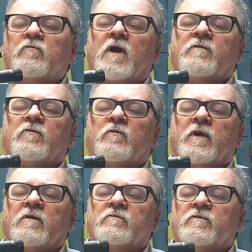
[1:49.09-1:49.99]
rifle when
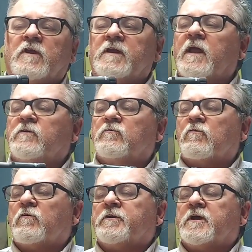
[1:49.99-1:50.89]
I was a teenager
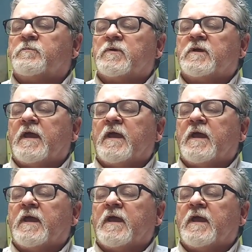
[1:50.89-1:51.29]
growing up,